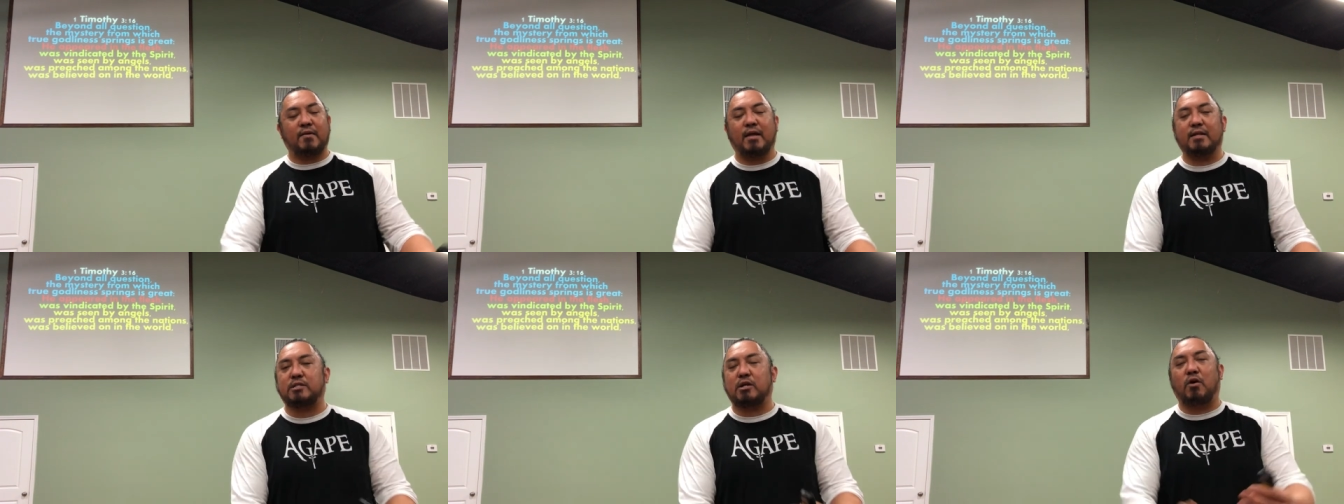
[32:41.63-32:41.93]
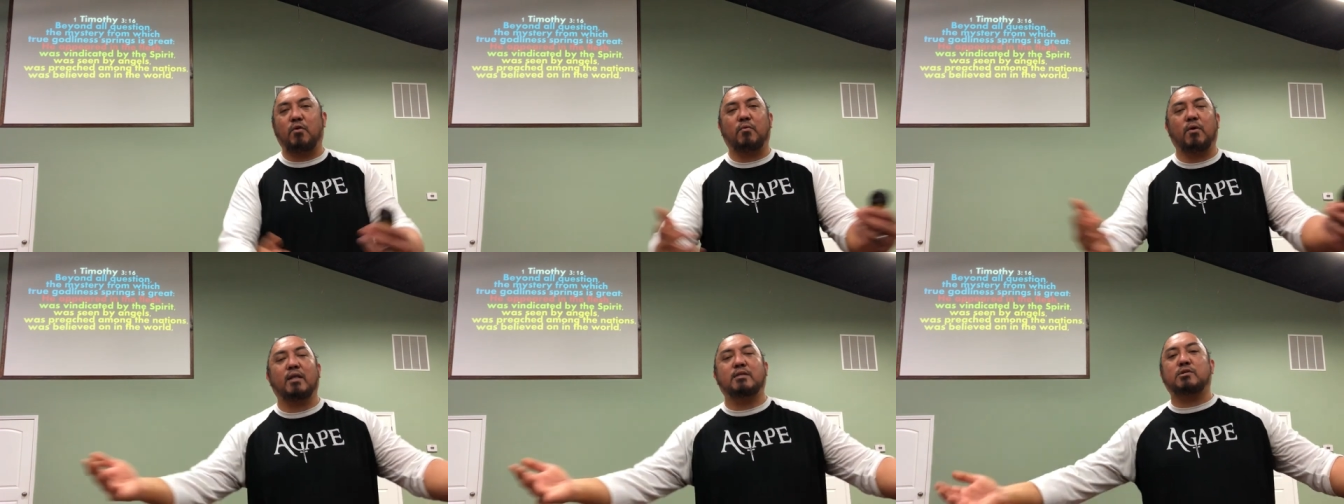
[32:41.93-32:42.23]
It's,
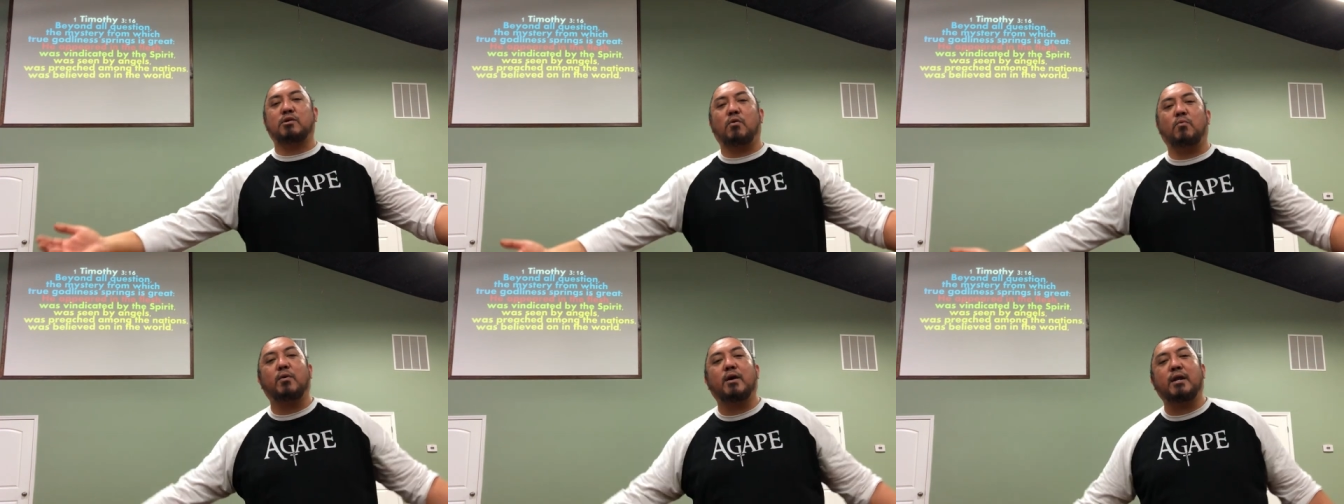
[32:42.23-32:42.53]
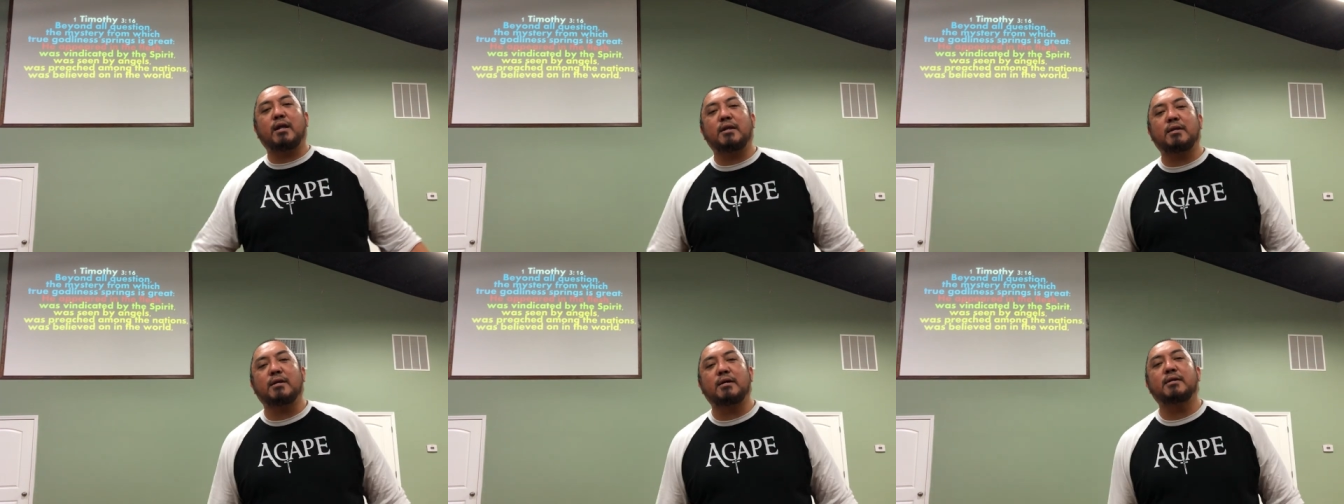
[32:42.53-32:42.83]
al it's
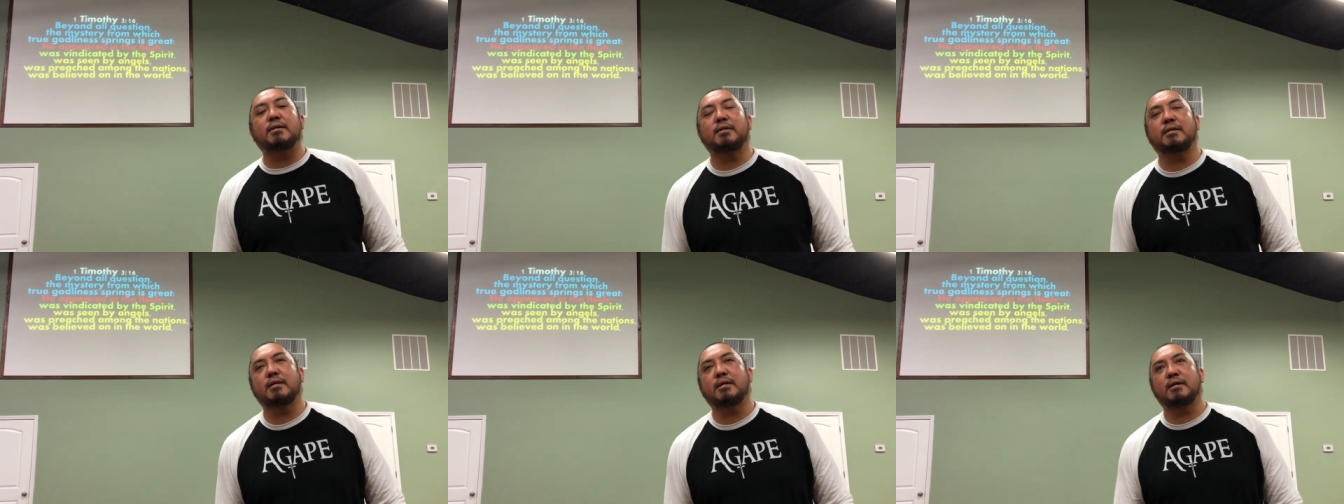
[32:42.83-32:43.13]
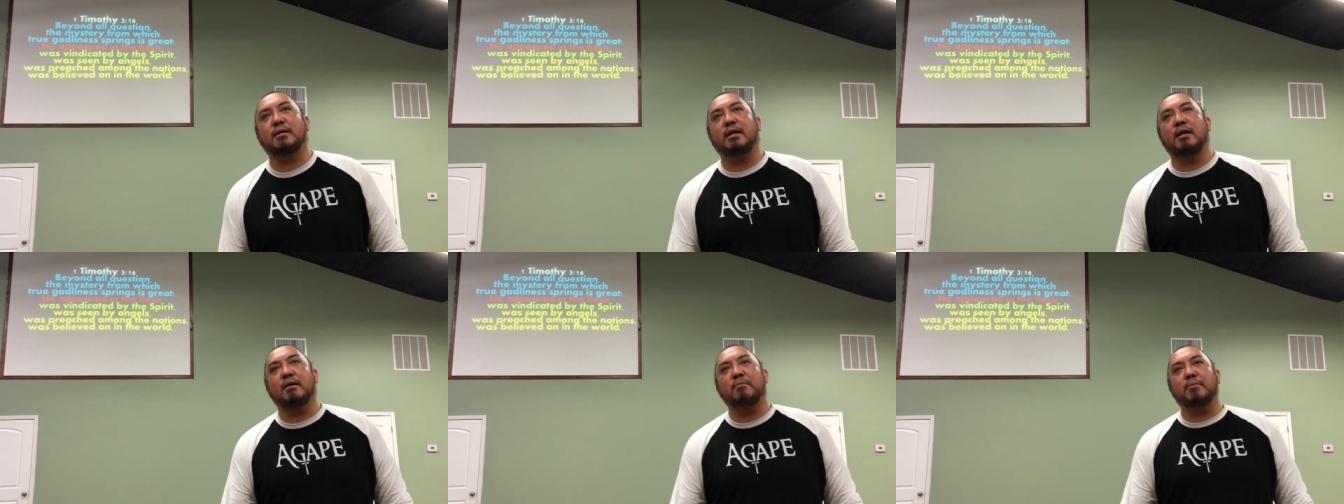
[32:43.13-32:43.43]
already done
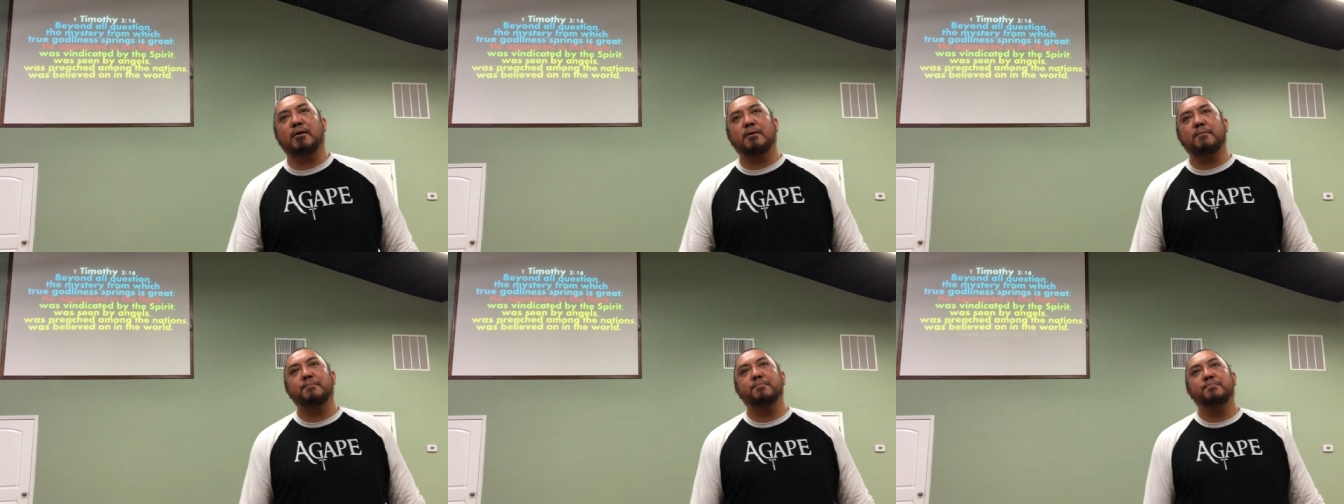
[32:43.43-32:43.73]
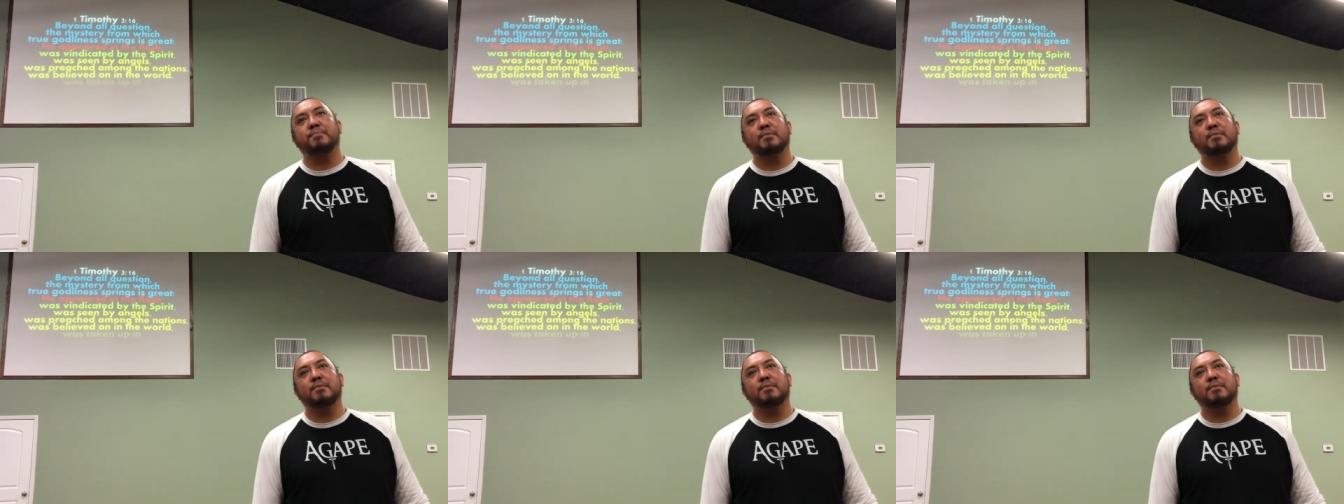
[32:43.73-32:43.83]
did, amen.